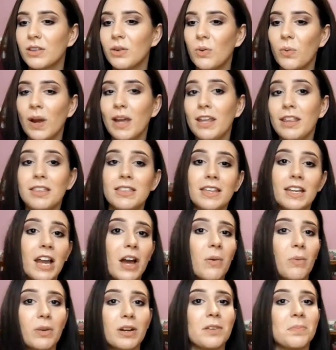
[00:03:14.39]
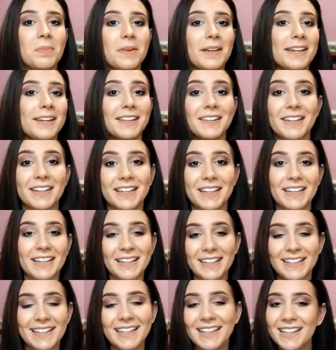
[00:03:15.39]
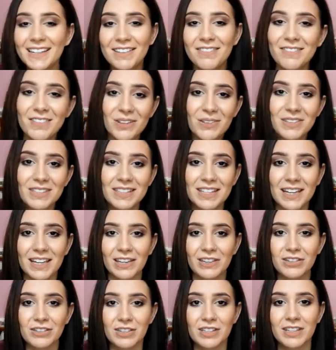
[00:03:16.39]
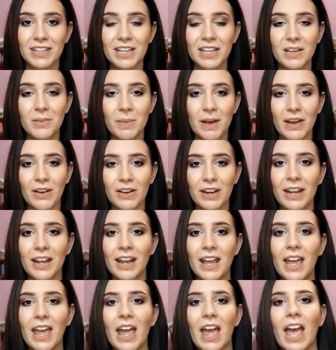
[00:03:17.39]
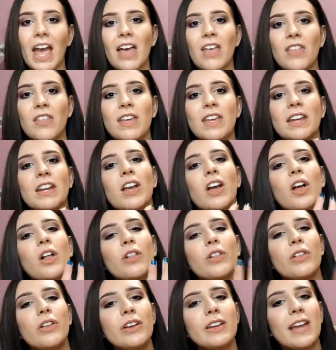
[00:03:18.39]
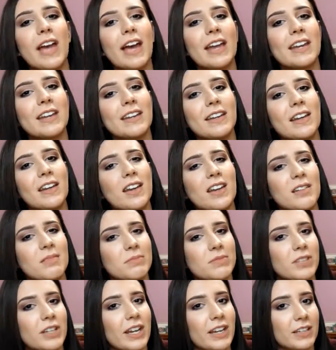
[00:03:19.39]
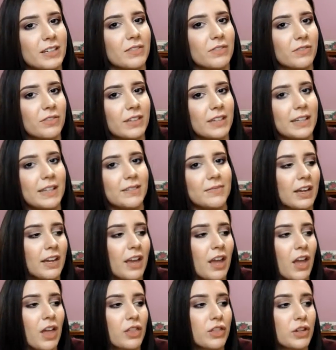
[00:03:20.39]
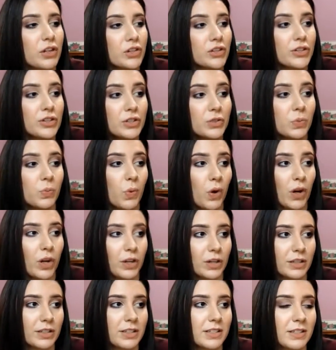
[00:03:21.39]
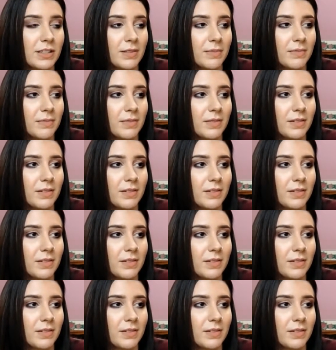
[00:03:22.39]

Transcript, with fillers: the weight that I want to be. Like, any of those things, just think about it and then look at it objectively. They're just words.